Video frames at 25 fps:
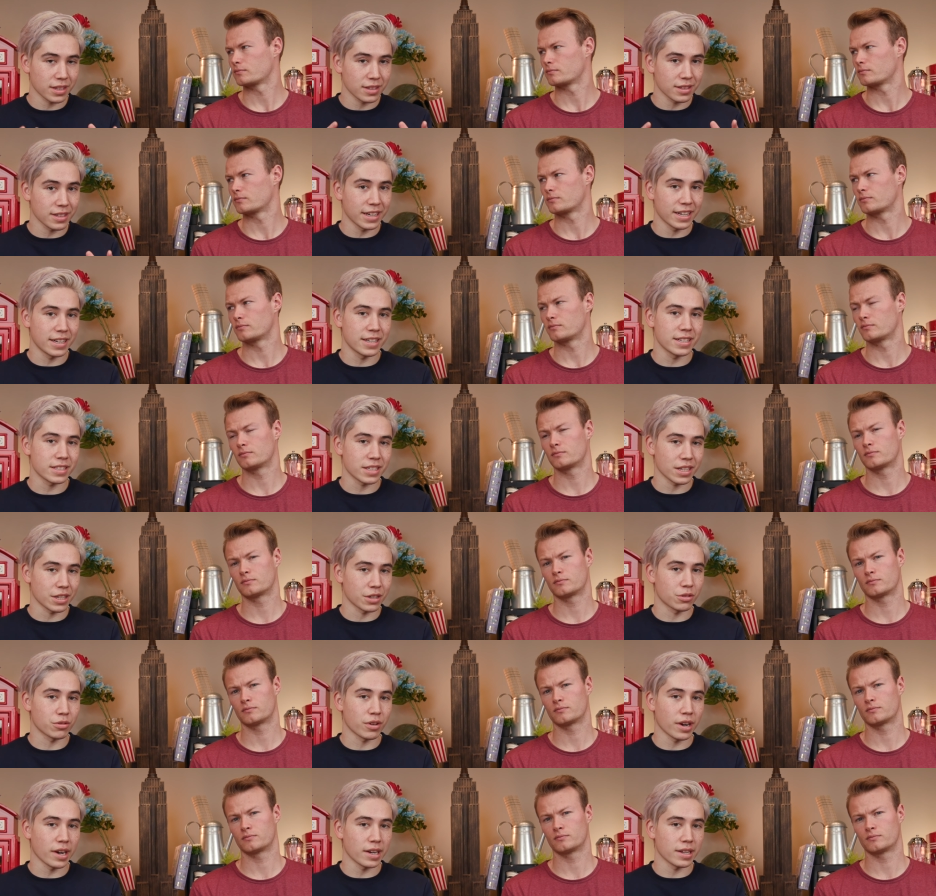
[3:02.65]
Speaker 1: the latest
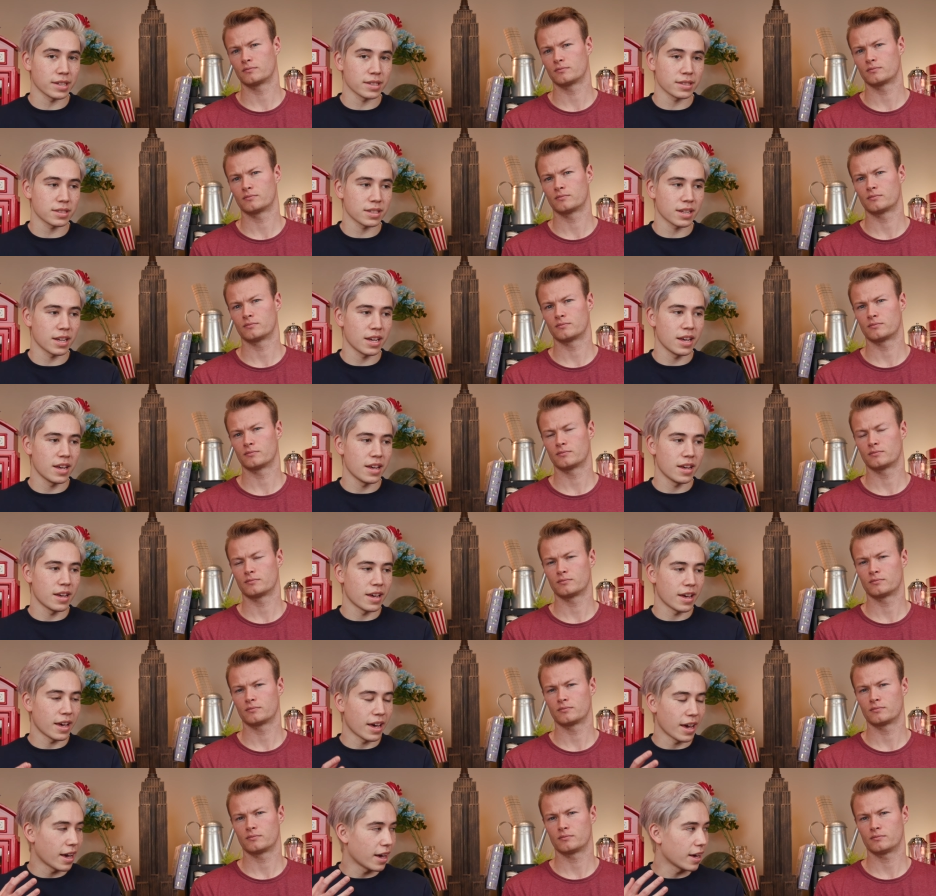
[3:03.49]
and greatest,
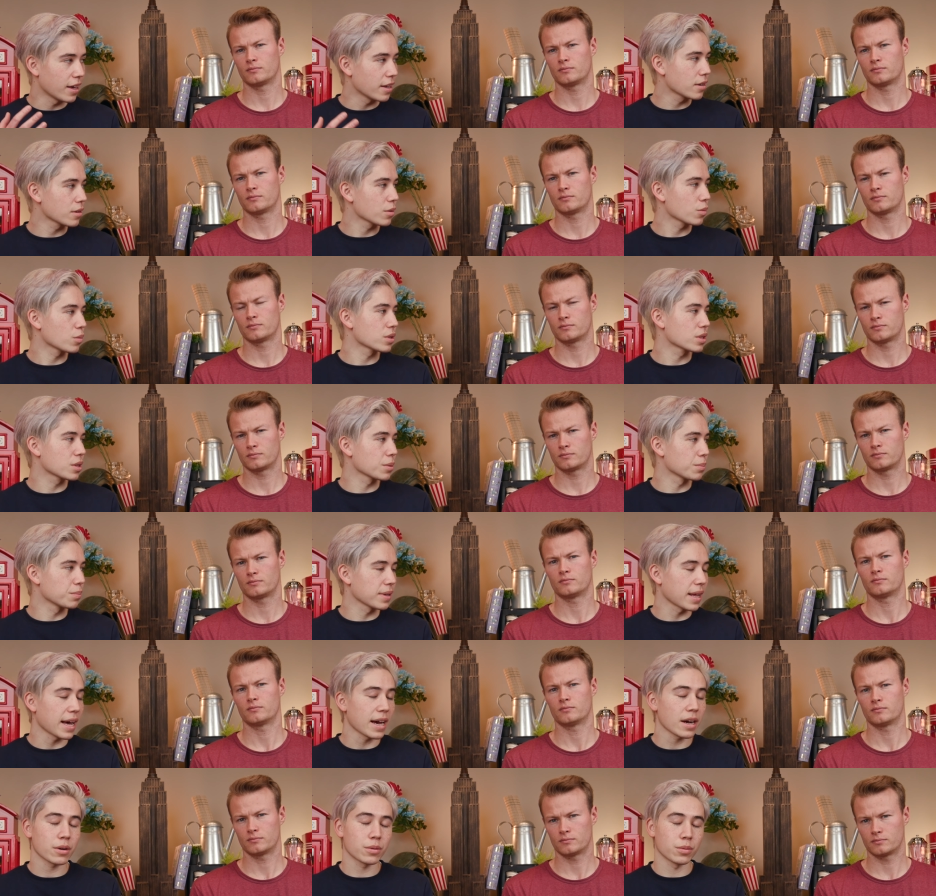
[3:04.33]
and with the
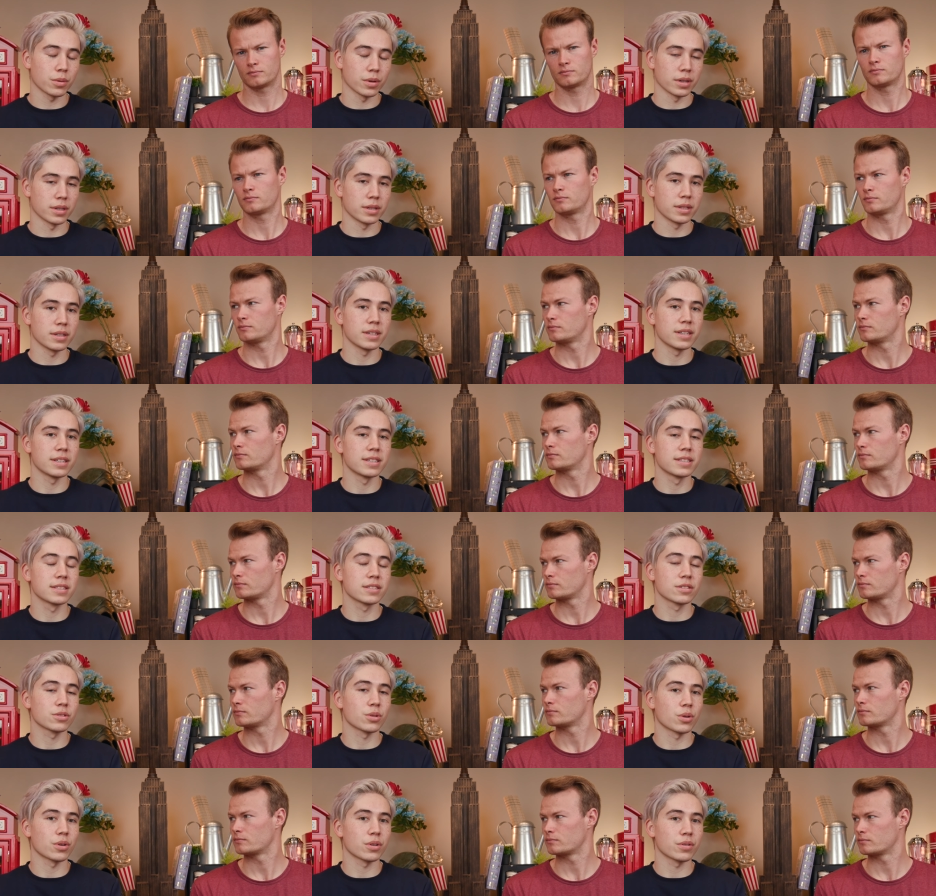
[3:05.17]
black one, it's
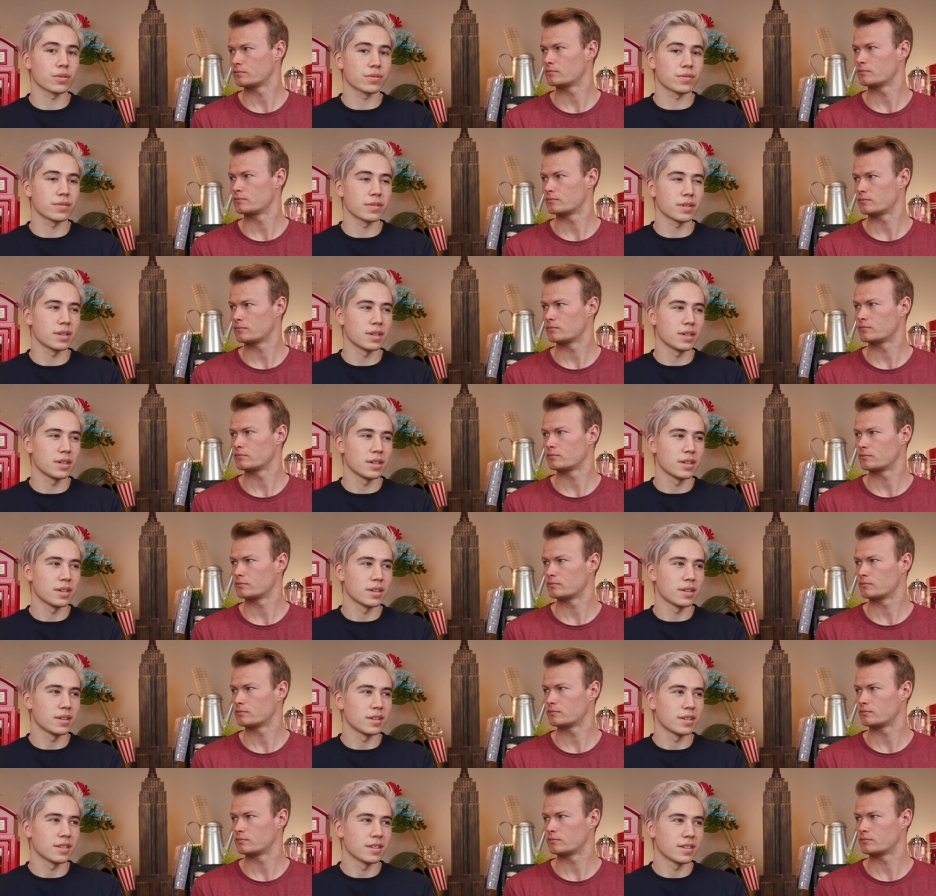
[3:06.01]
sort of
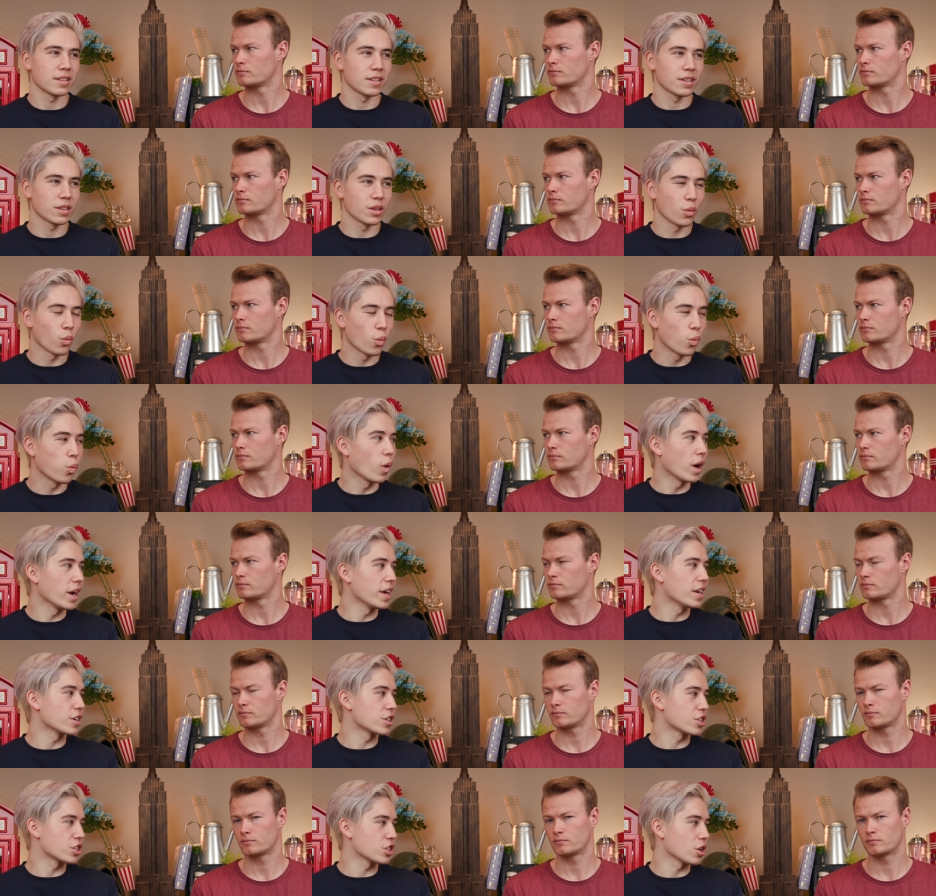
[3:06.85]
the
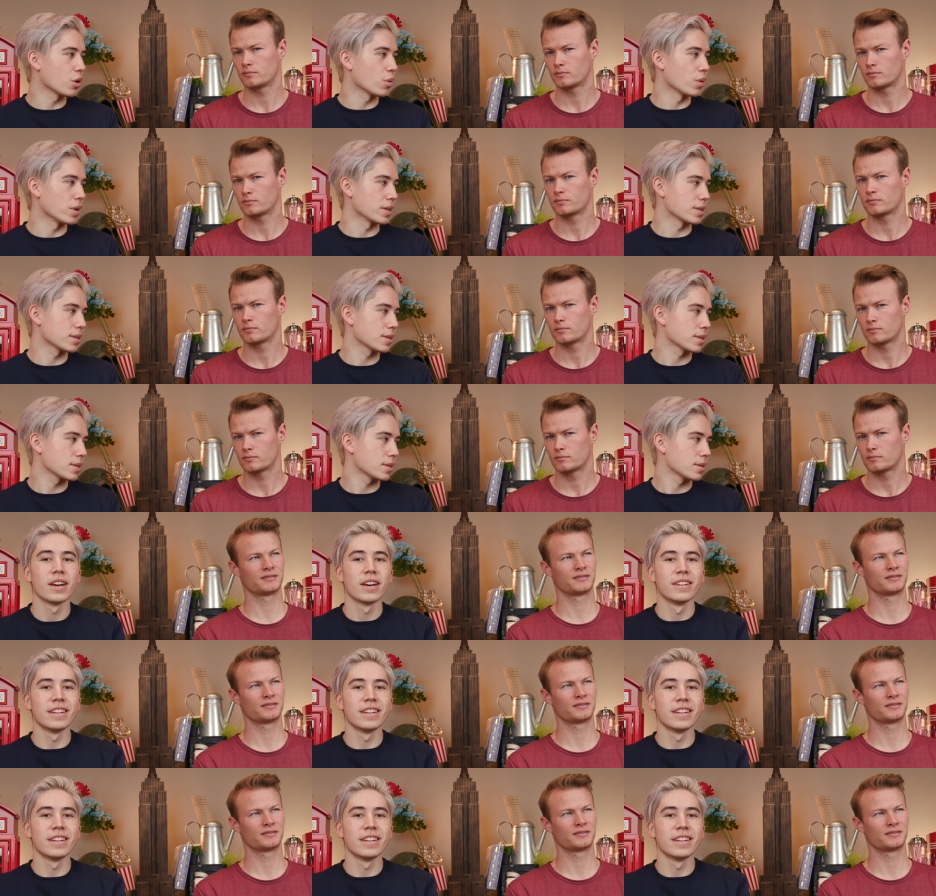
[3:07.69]
way to show it.